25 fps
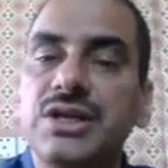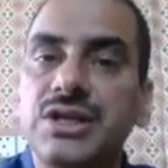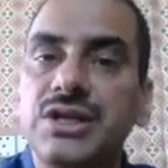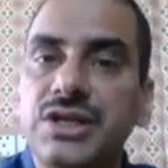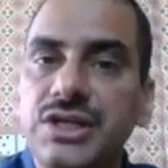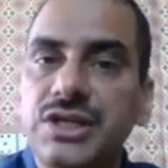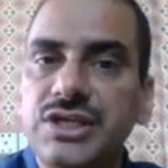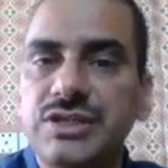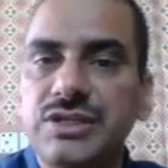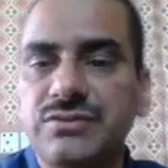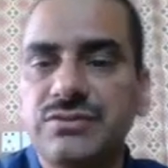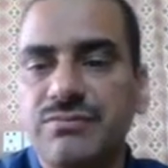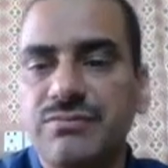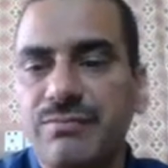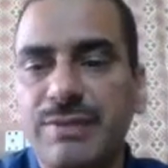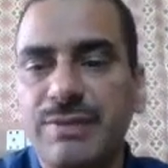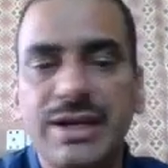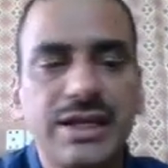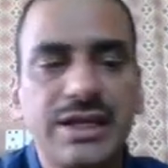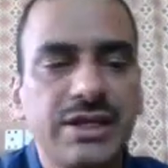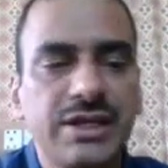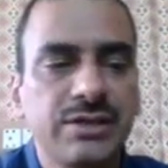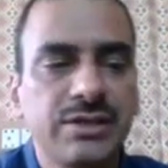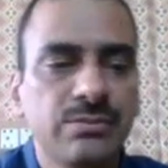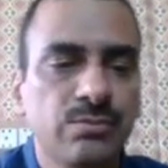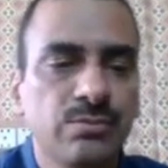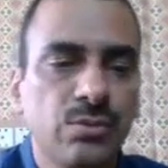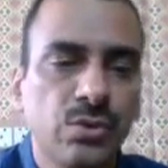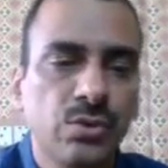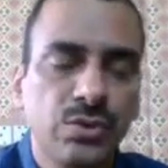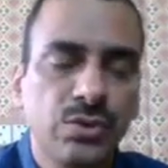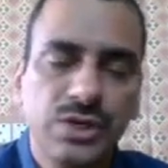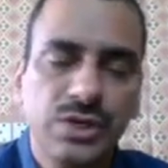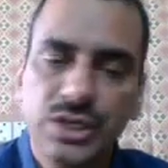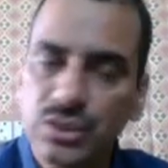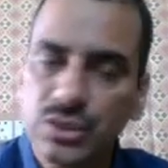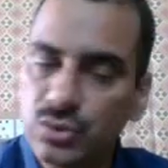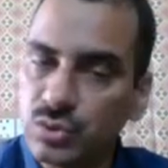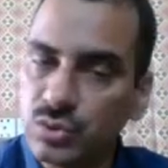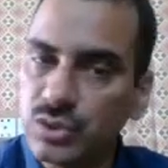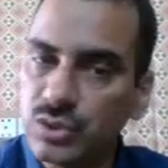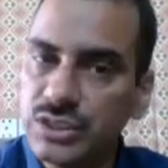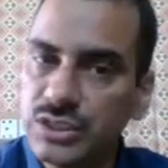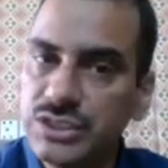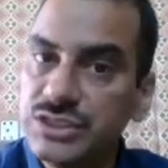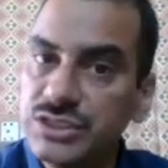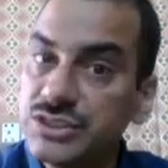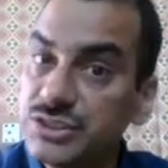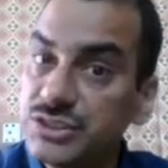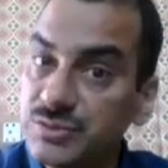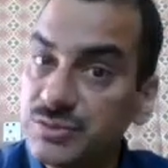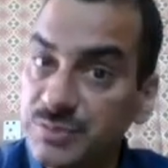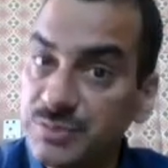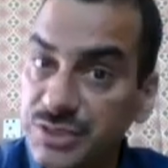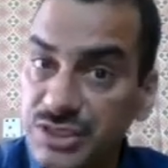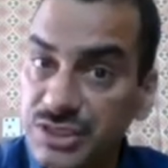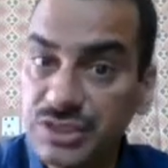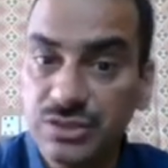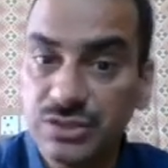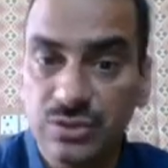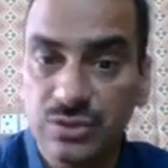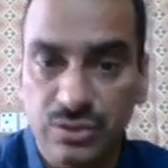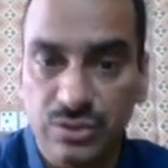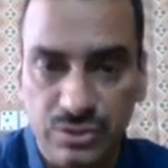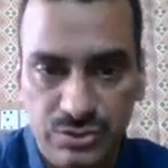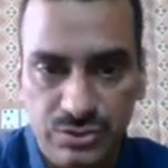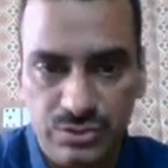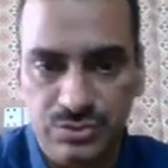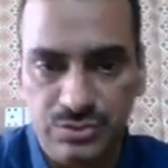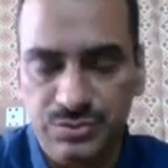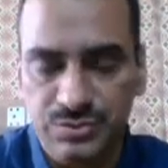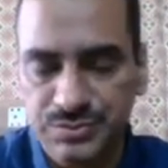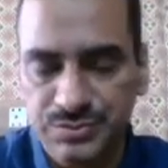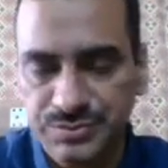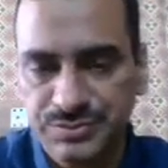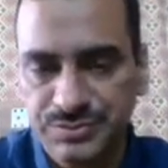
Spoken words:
teeth play important role in speaking also.